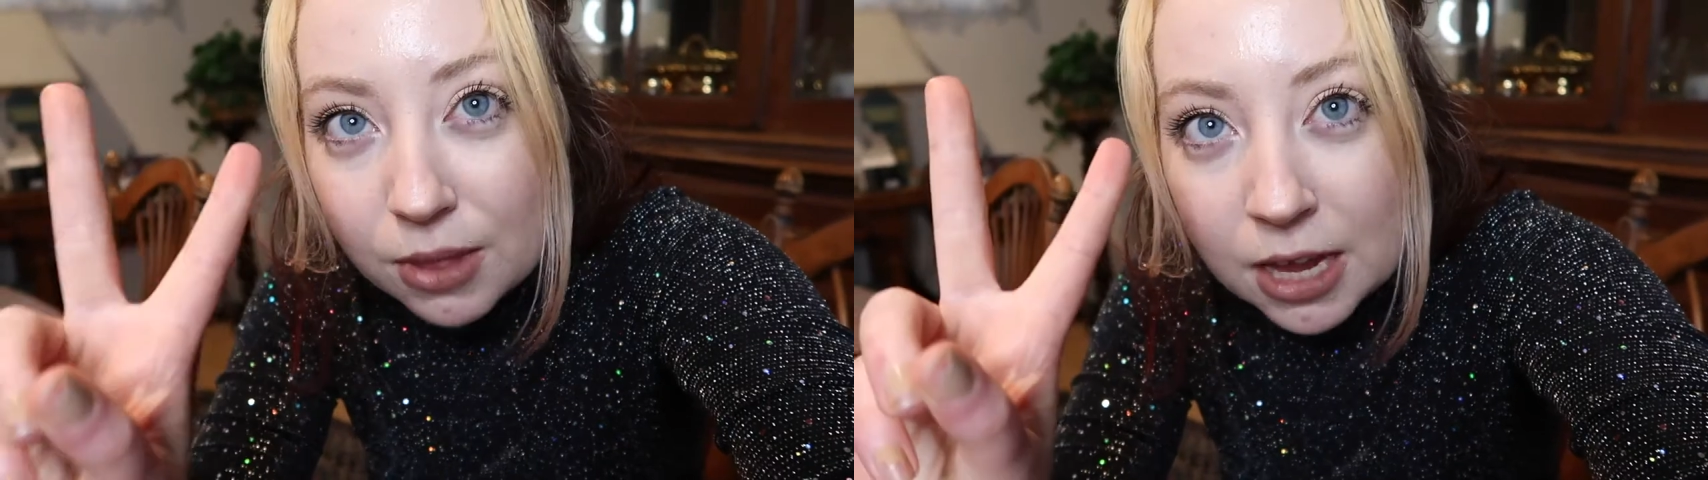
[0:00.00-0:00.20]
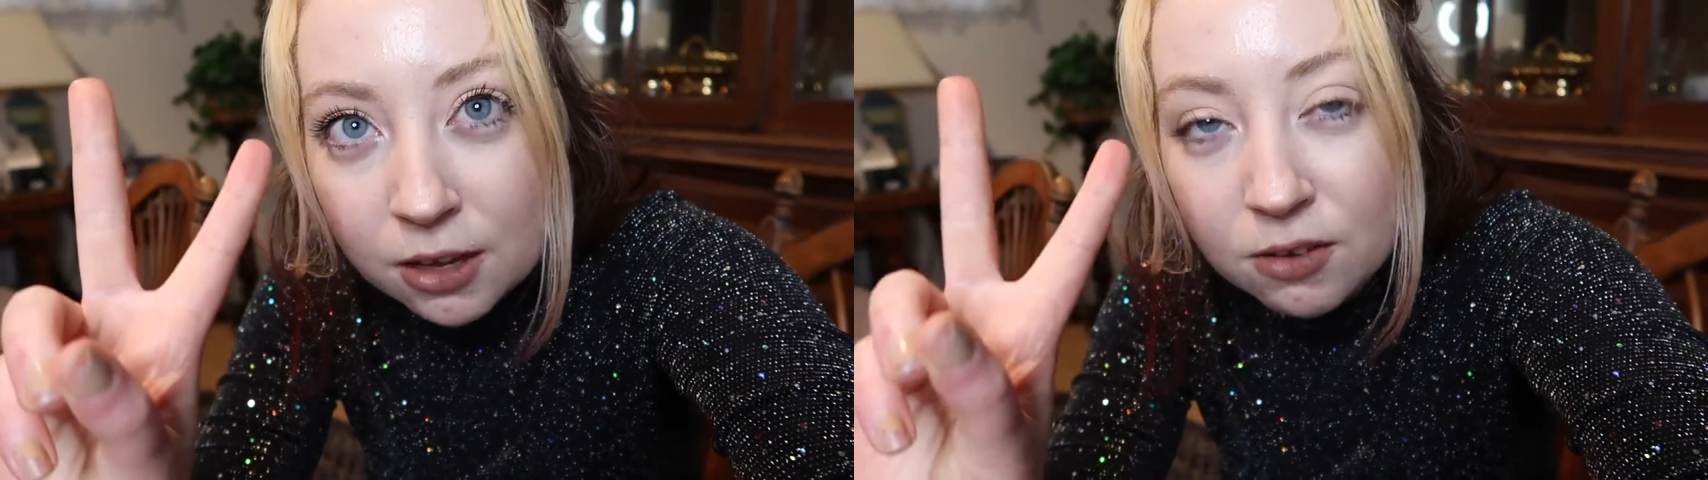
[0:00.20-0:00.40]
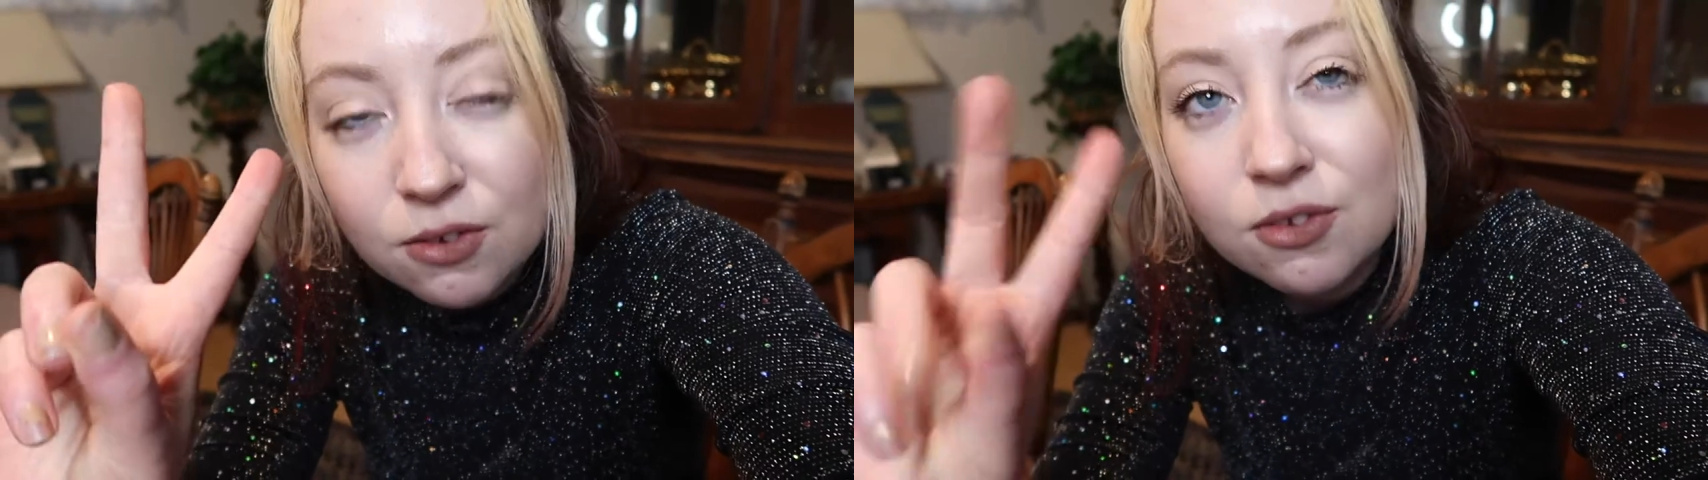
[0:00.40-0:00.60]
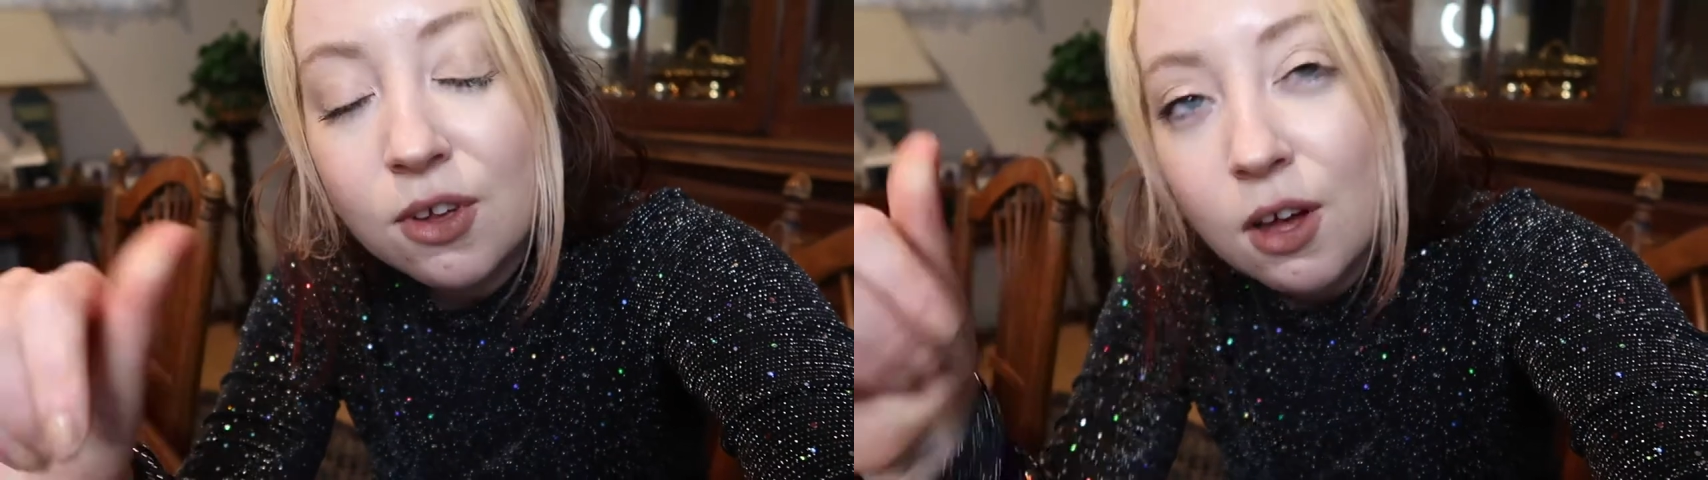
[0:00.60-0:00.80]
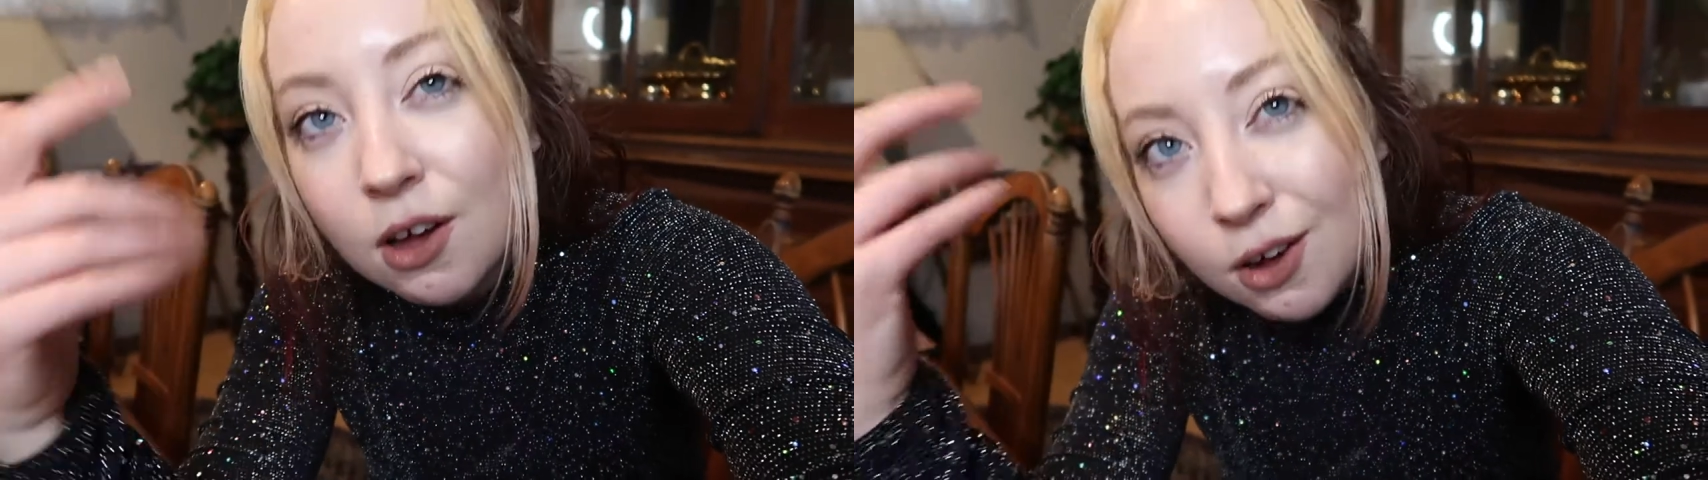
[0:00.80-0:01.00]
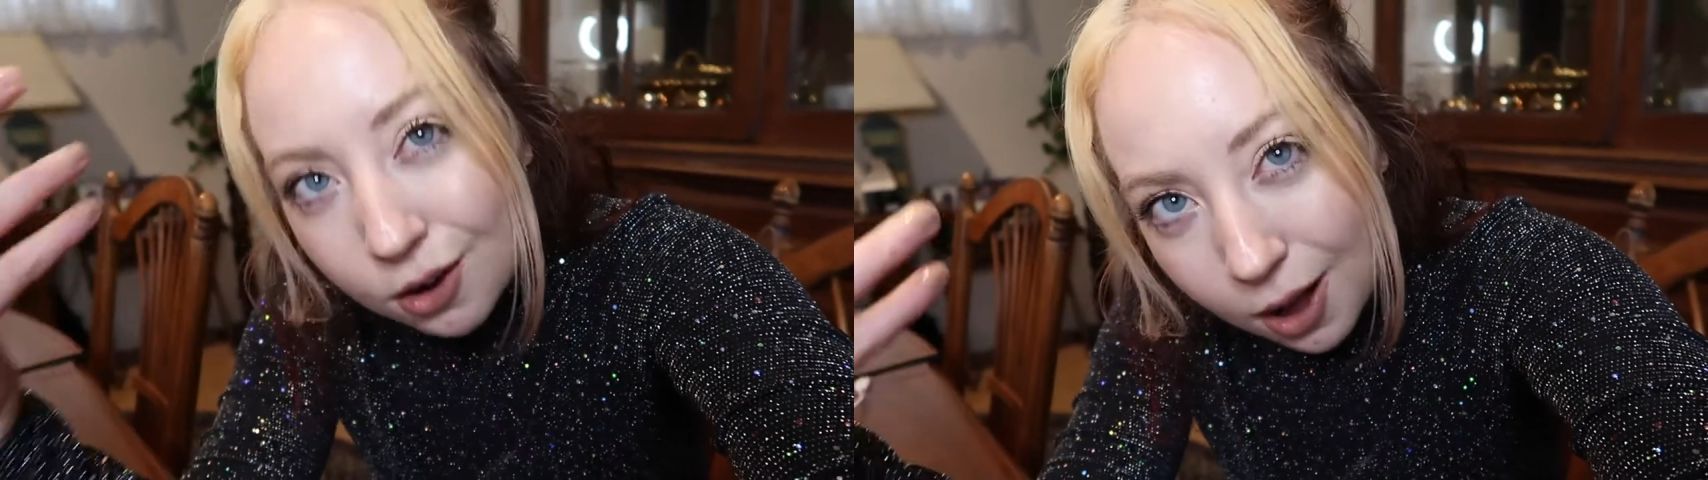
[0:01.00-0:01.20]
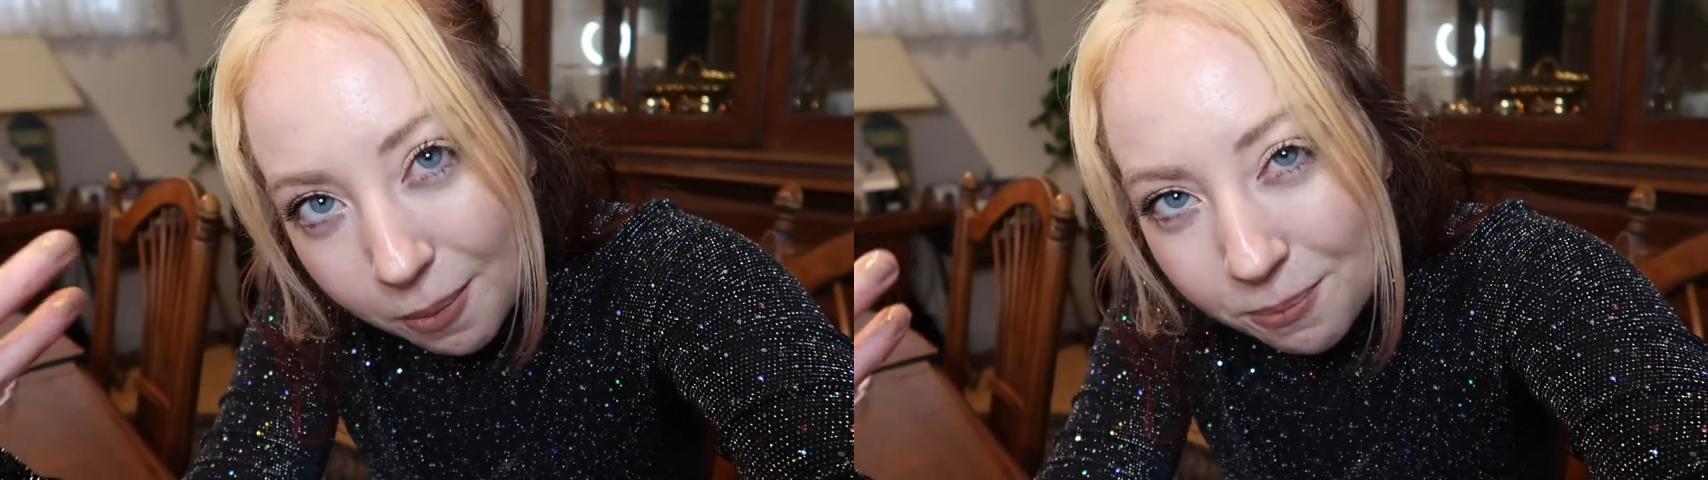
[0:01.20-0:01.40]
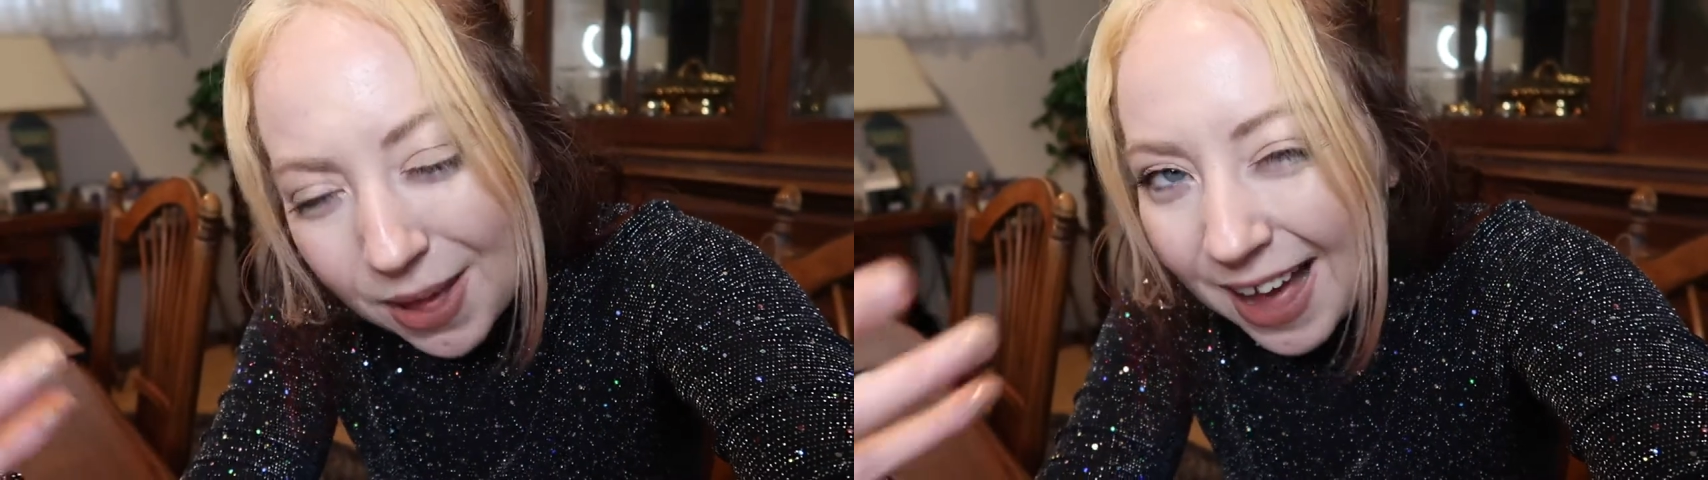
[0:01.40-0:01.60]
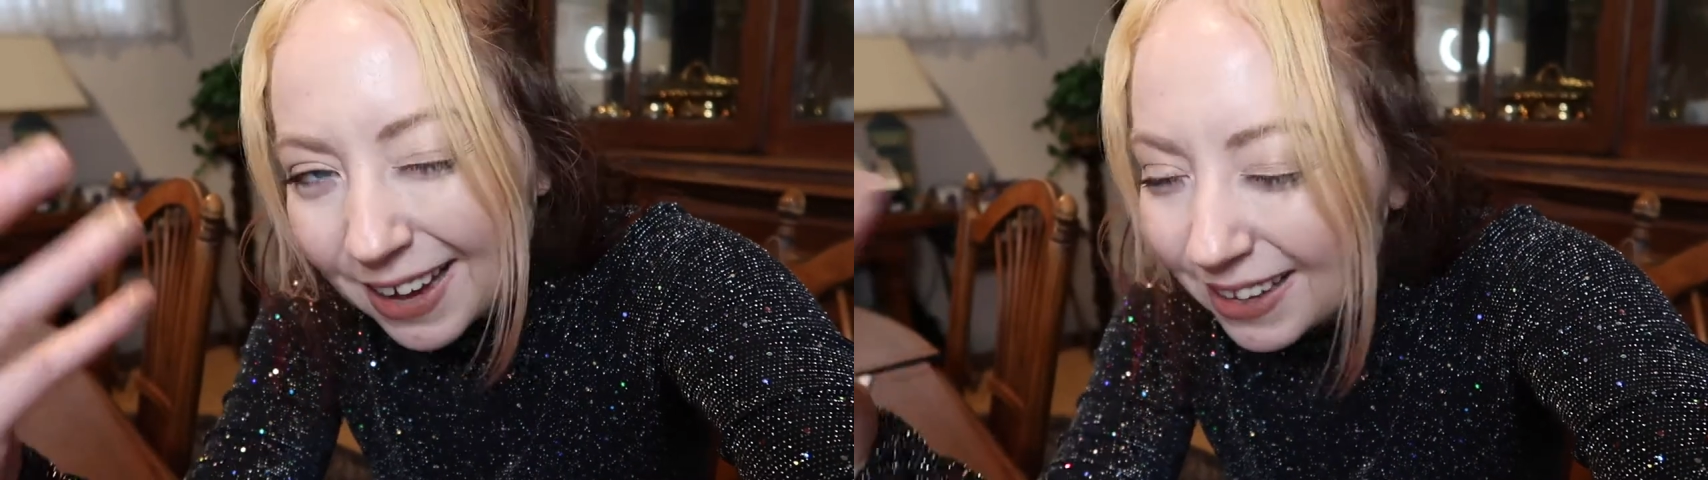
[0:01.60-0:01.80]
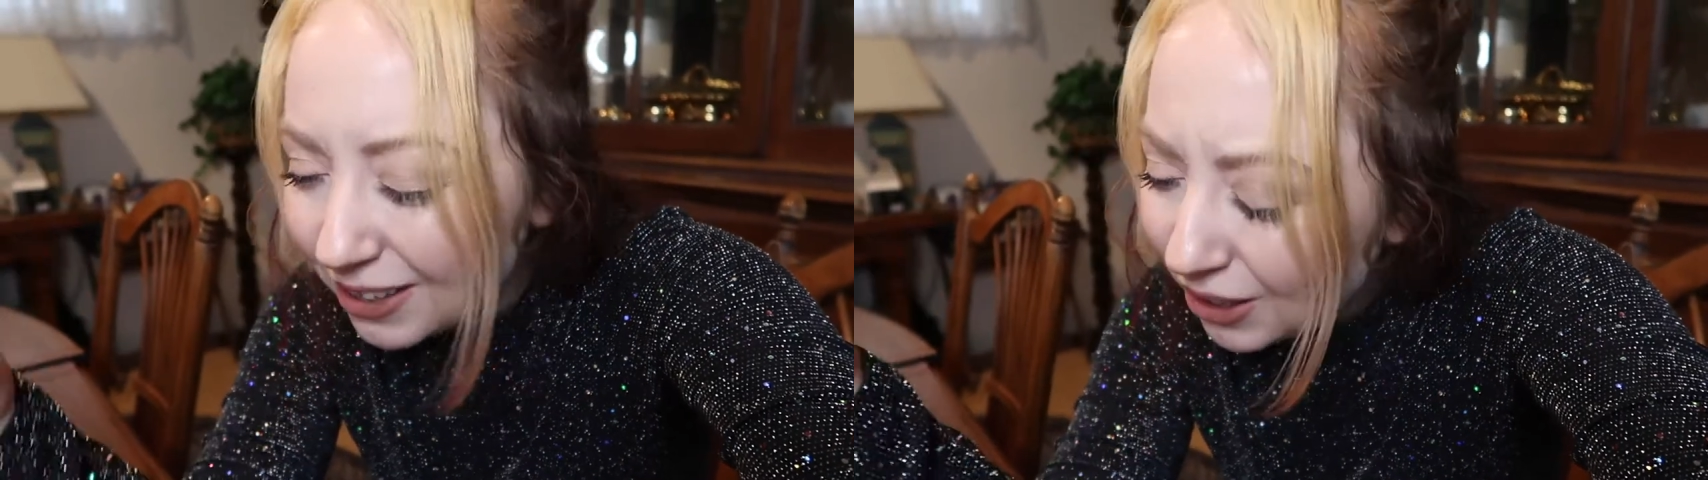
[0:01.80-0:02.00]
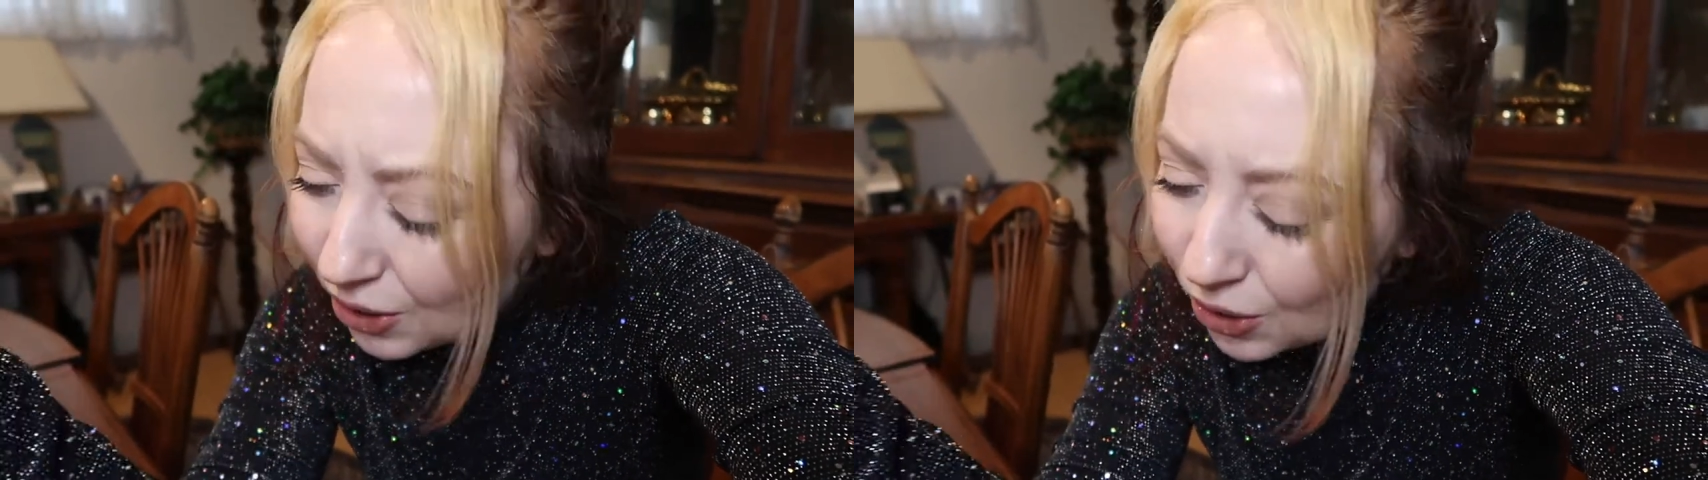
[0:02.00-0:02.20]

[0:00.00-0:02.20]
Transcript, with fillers: things, come back,